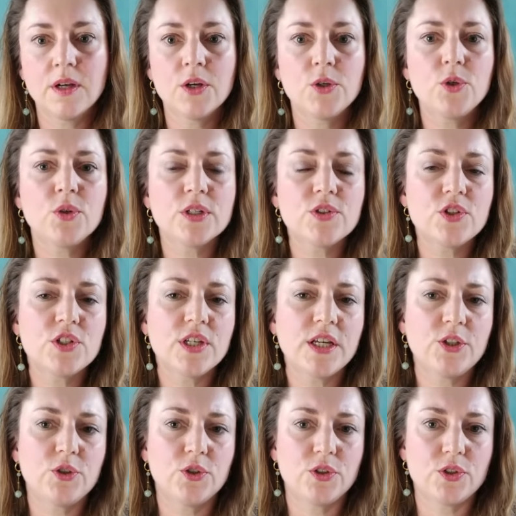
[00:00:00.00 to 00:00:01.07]
You can say
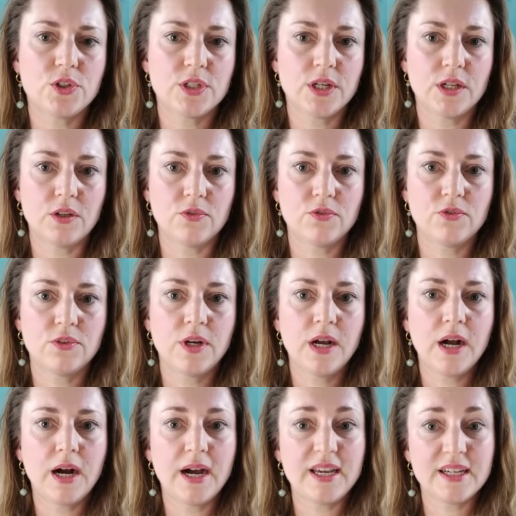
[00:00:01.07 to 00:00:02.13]
to yourself,
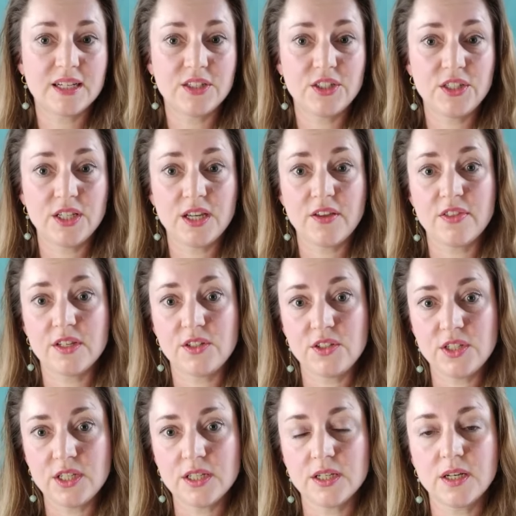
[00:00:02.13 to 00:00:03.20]
I can hear the
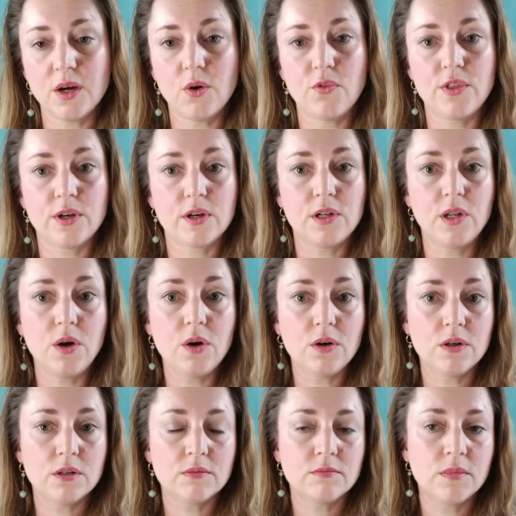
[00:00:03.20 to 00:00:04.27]
ticking of the
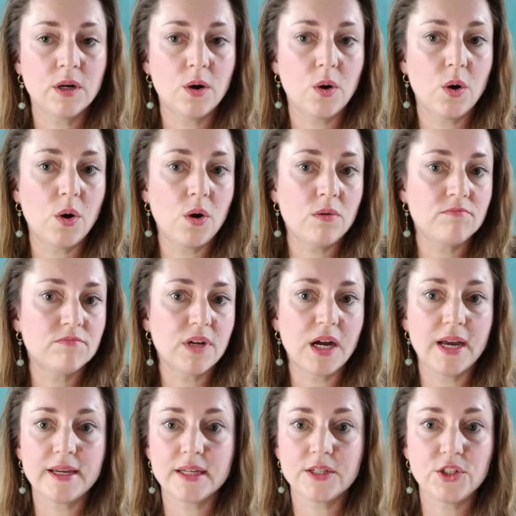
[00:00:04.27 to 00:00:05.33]
clock or
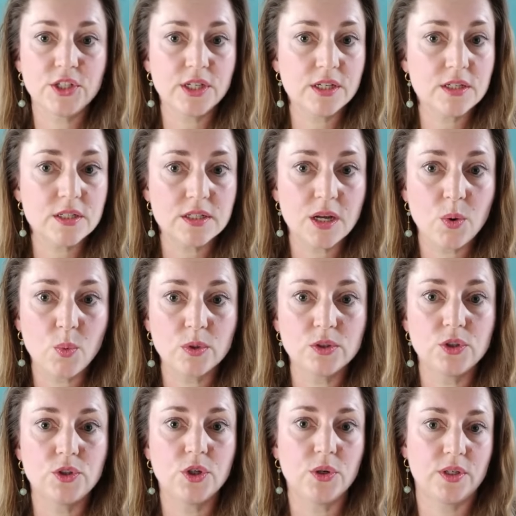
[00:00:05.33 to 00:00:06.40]
I can hear
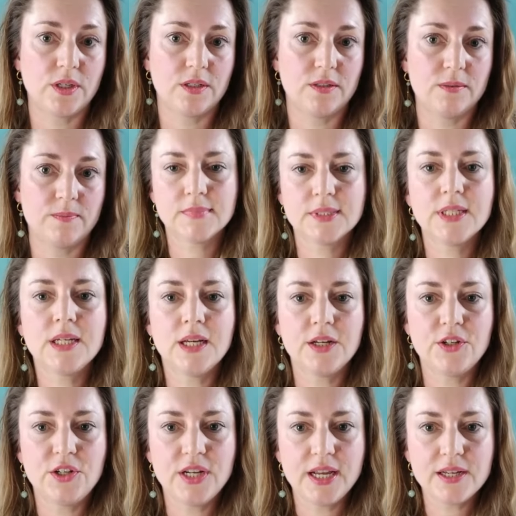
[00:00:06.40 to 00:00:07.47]
someone talking.
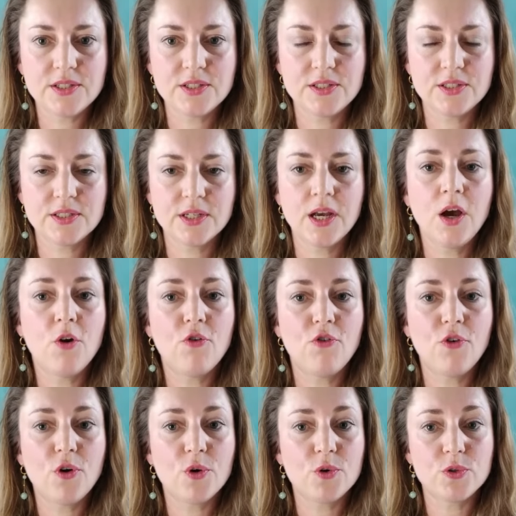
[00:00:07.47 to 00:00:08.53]
Next,
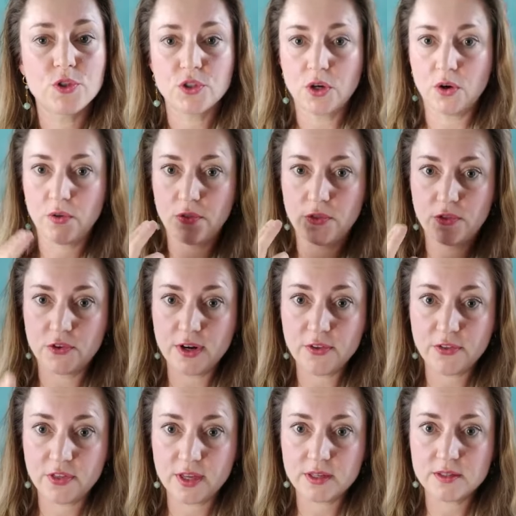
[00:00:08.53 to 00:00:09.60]
focus on three
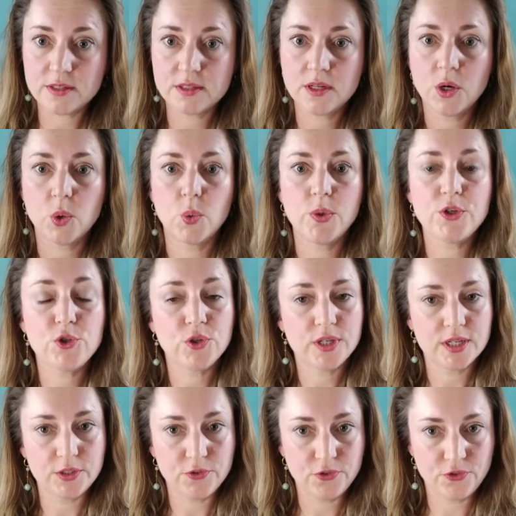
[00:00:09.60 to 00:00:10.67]
things which you
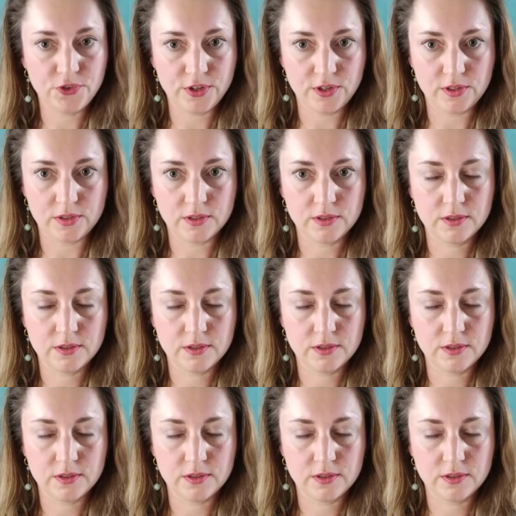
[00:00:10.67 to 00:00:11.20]
can feel.